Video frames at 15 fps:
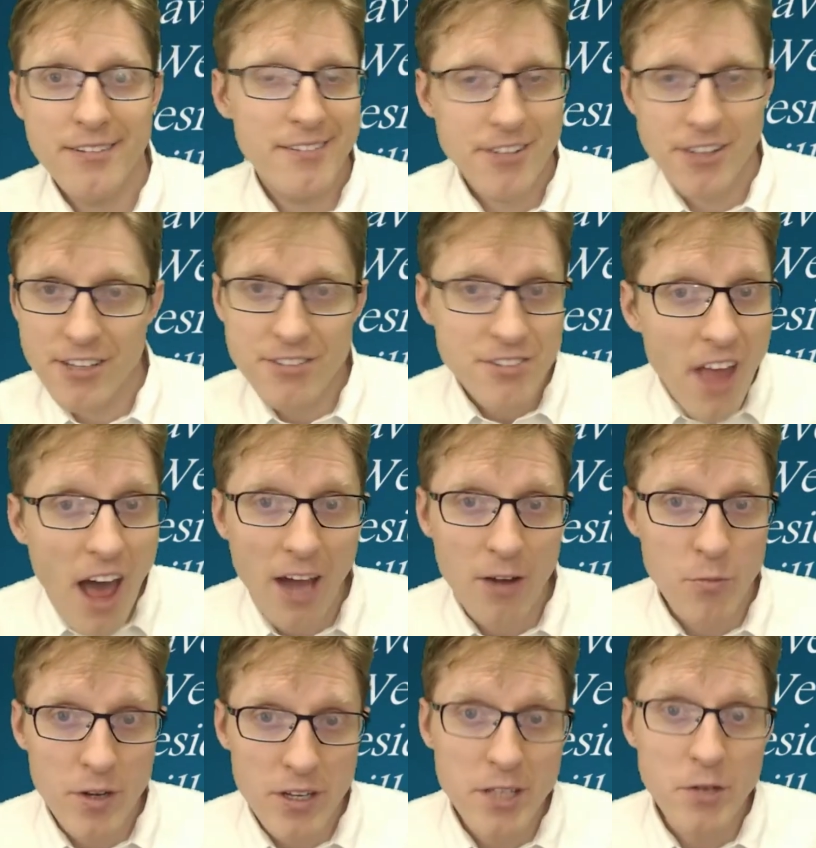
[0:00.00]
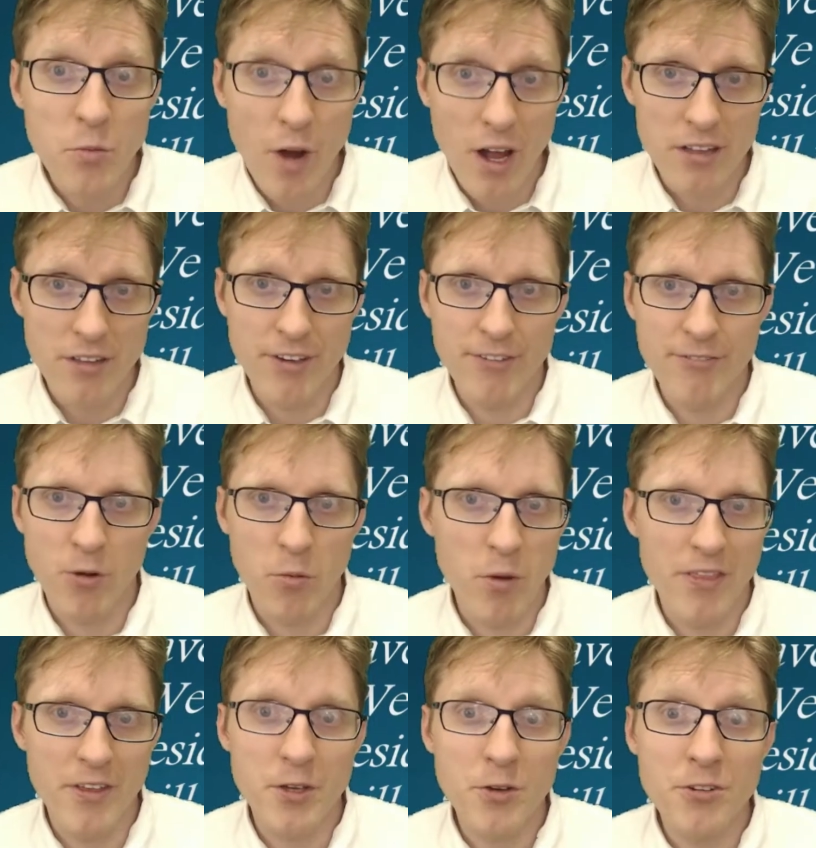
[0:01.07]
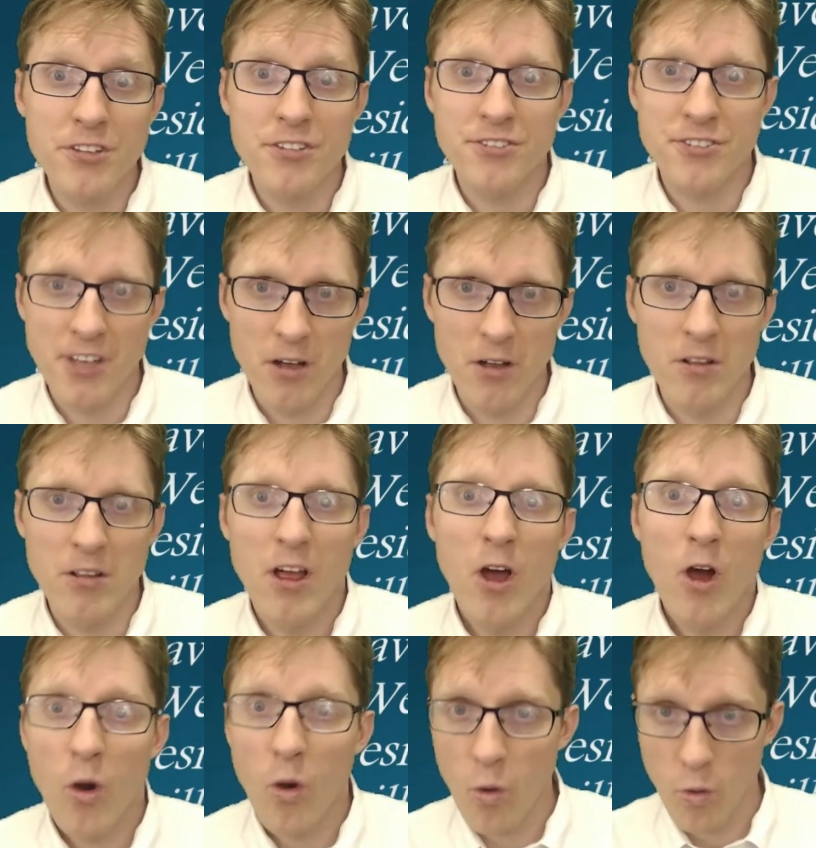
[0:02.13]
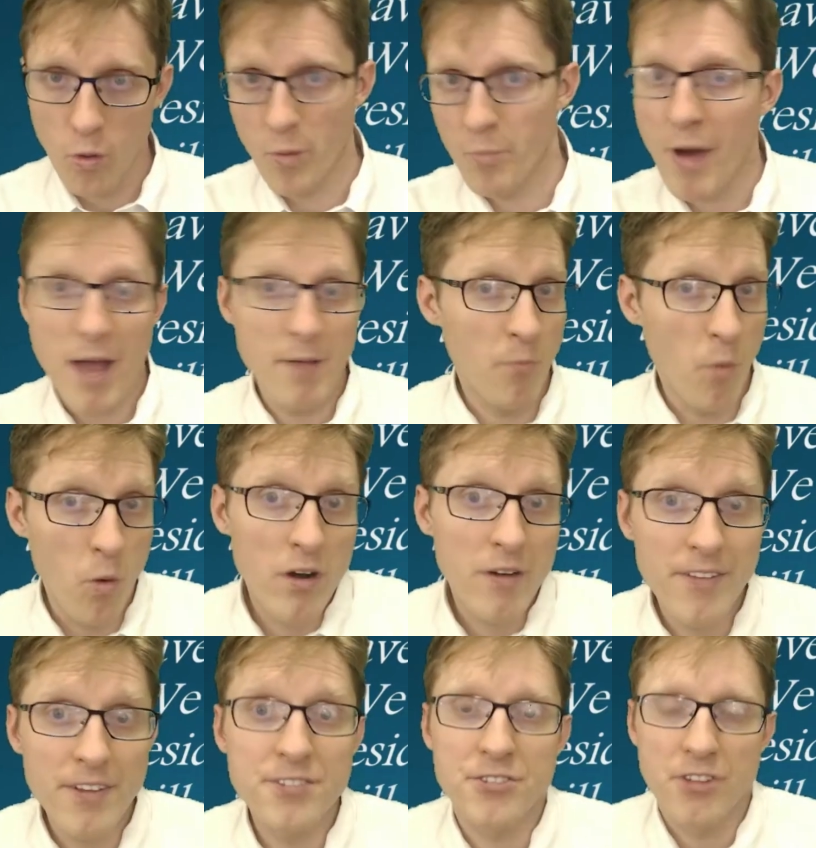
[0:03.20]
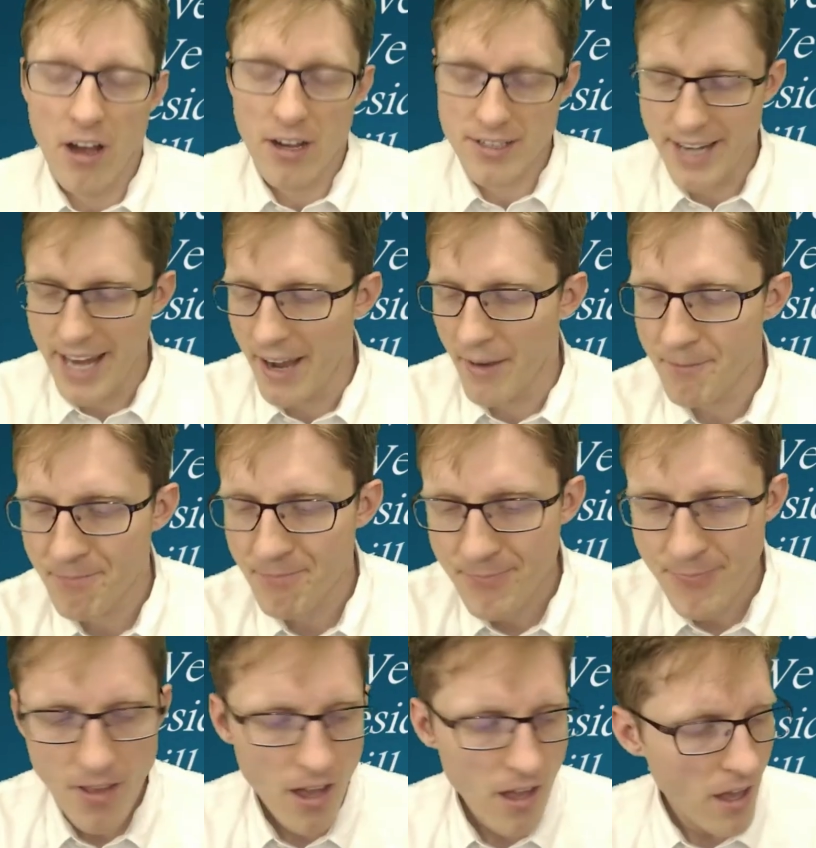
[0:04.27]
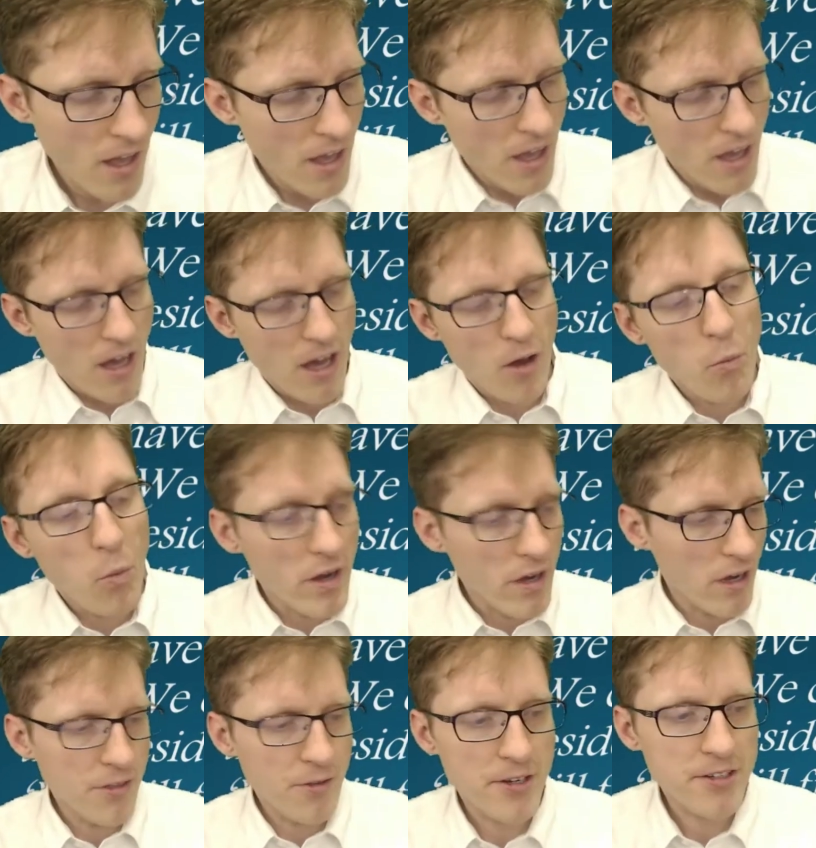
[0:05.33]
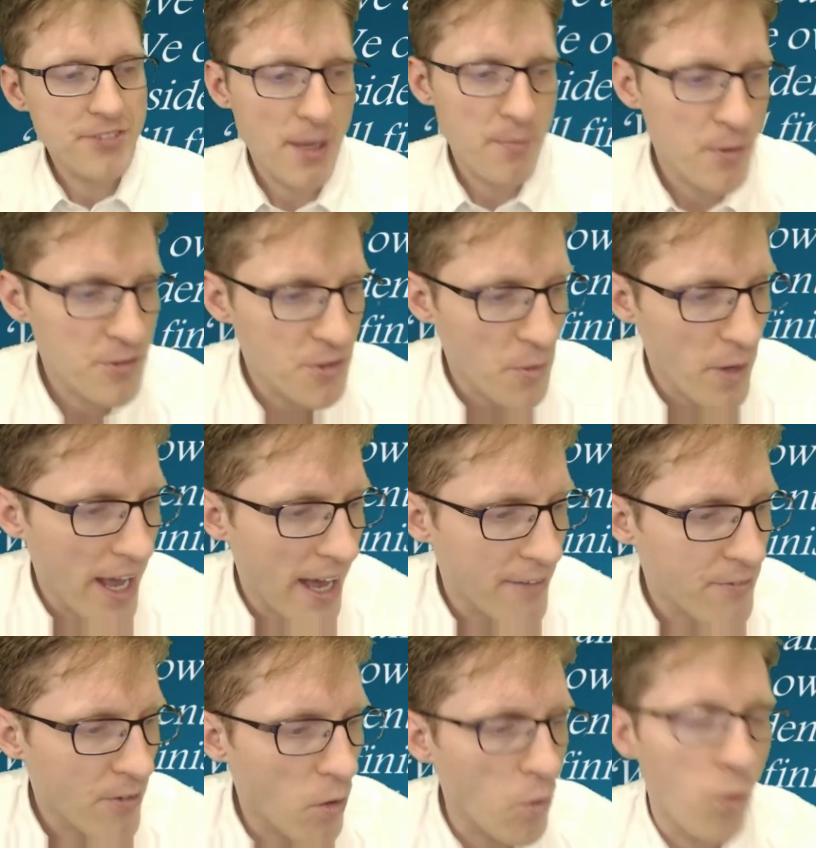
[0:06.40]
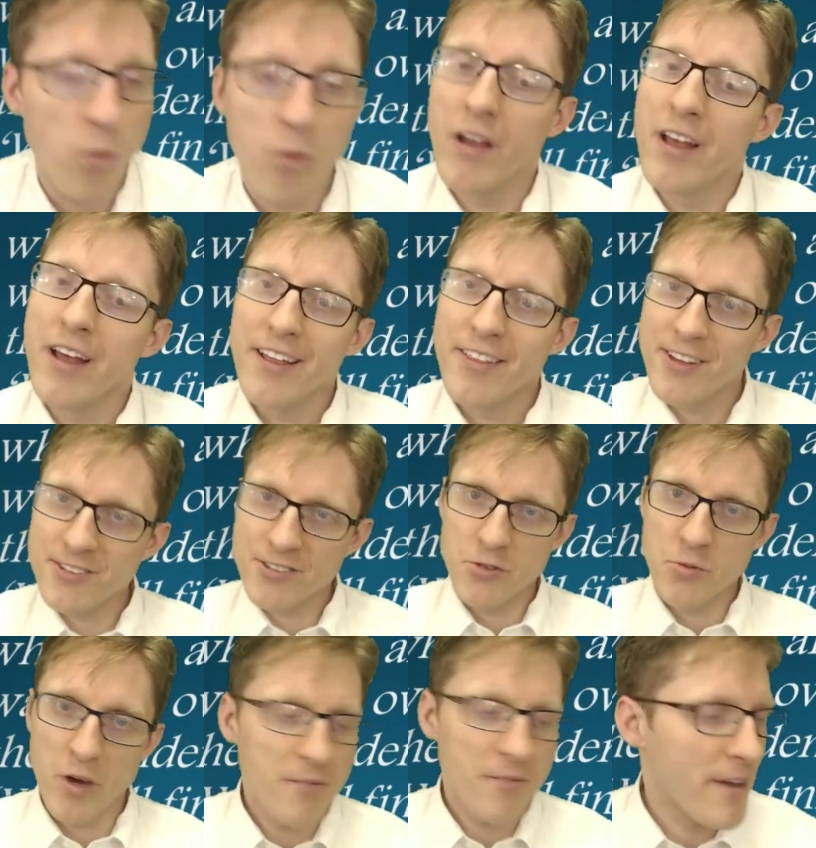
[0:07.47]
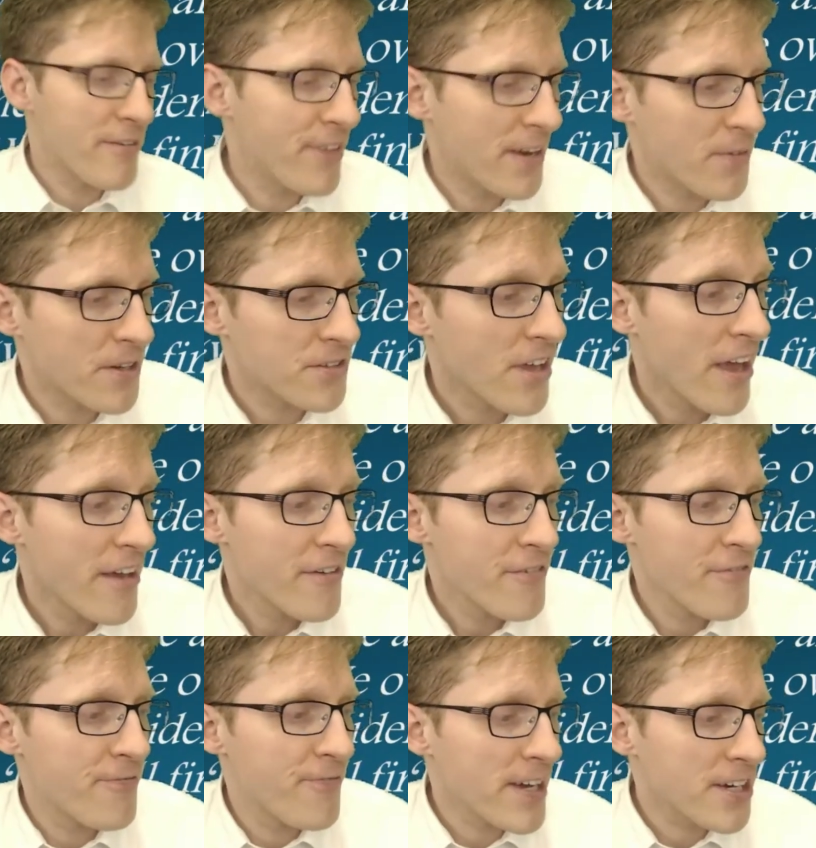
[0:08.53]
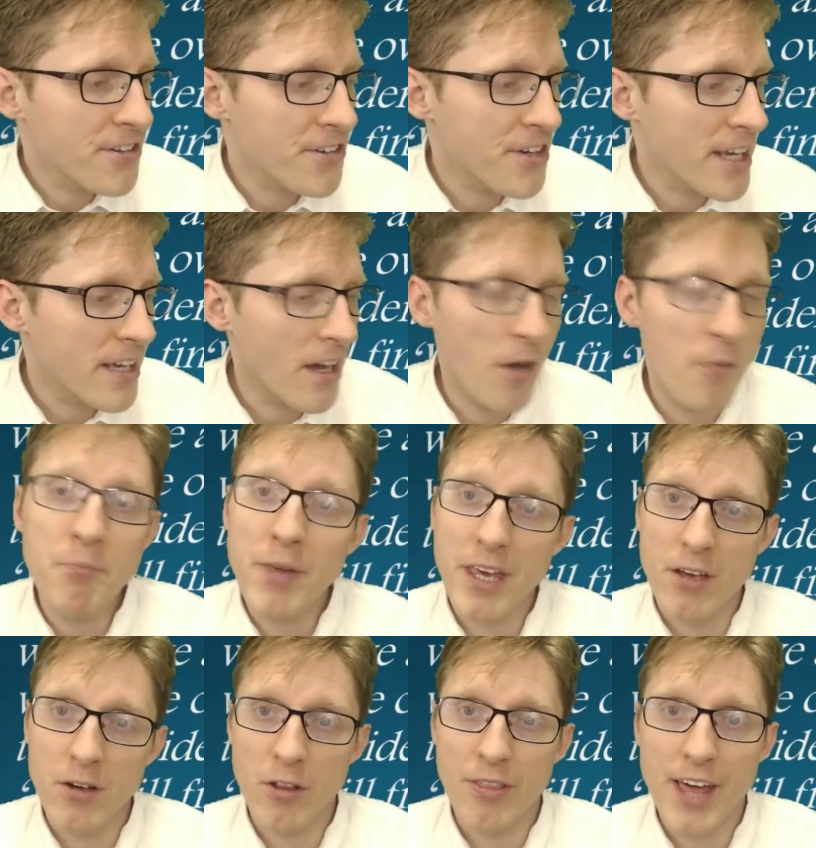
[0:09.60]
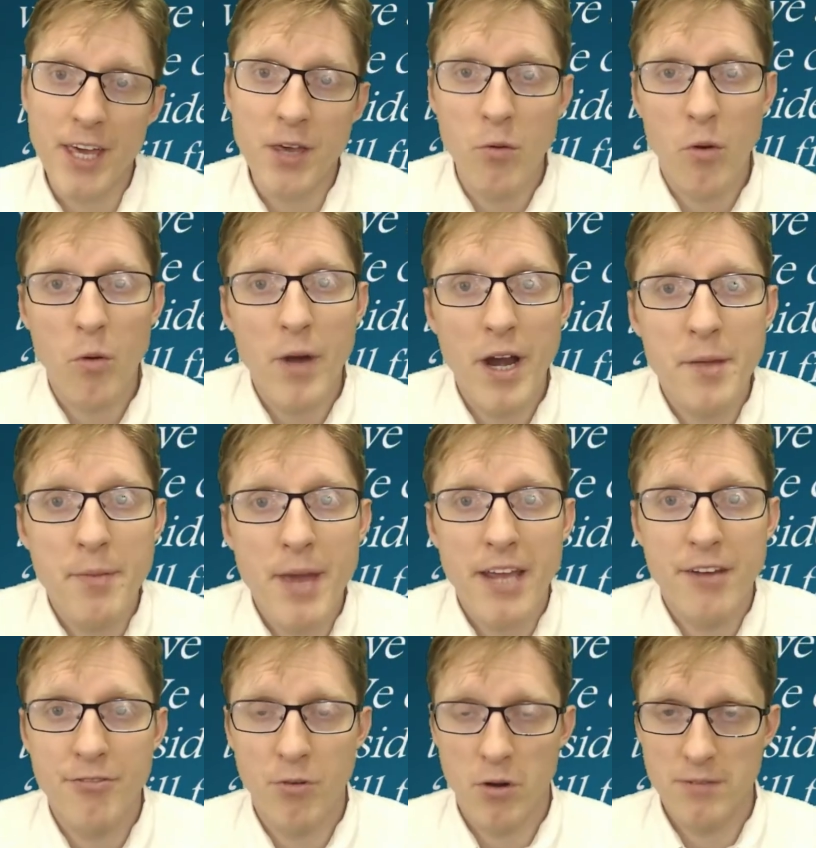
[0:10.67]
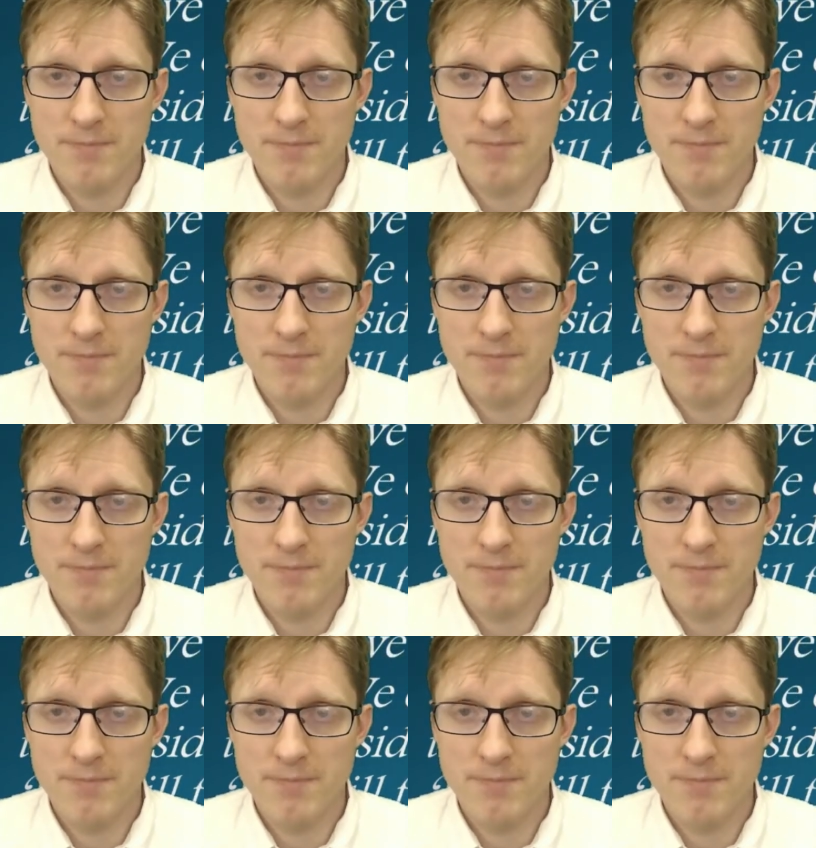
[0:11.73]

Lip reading: is not really relevant for whether you should sell or buy more of this stock now. What other examples do I have? Oh, this is one of my favorites. Finishing a meal that you already paid for.